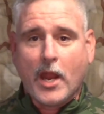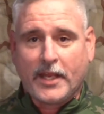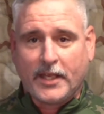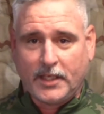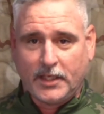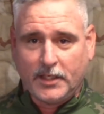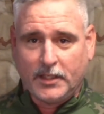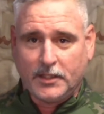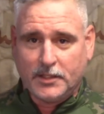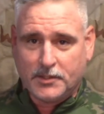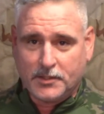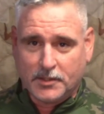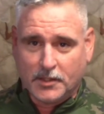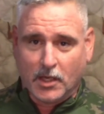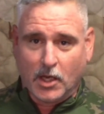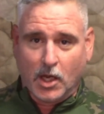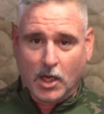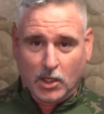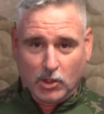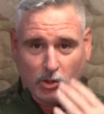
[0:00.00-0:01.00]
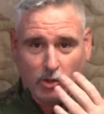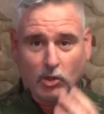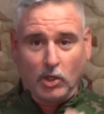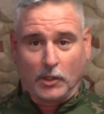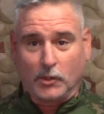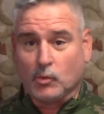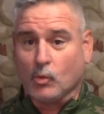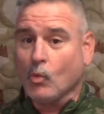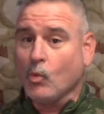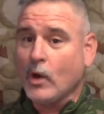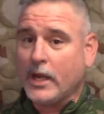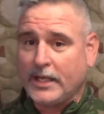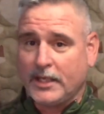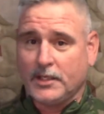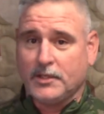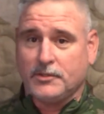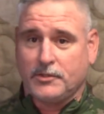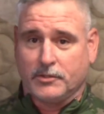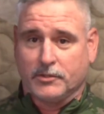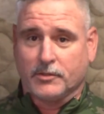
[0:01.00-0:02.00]
easy, uh, looked way
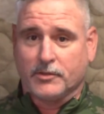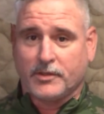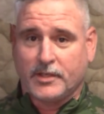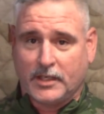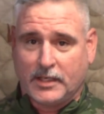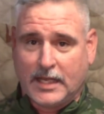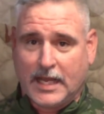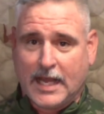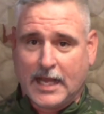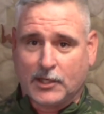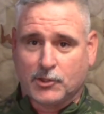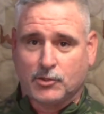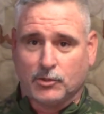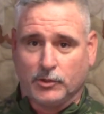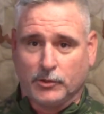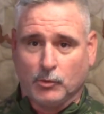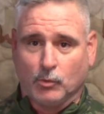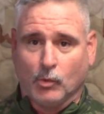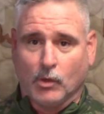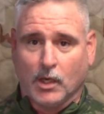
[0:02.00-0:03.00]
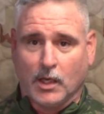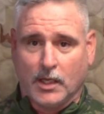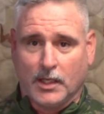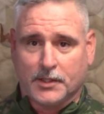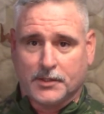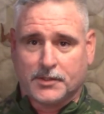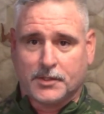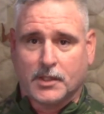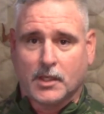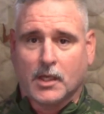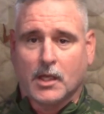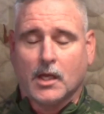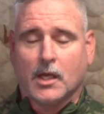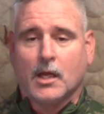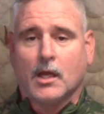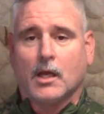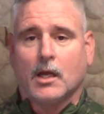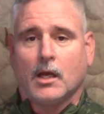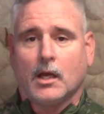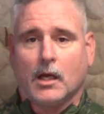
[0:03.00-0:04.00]
easier than it actually was.
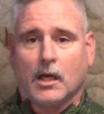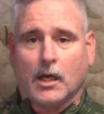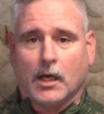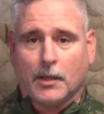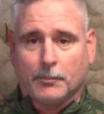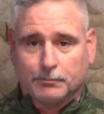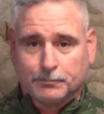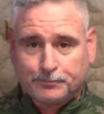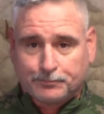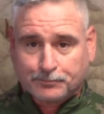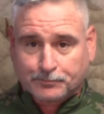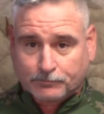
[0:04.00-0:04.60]
Um,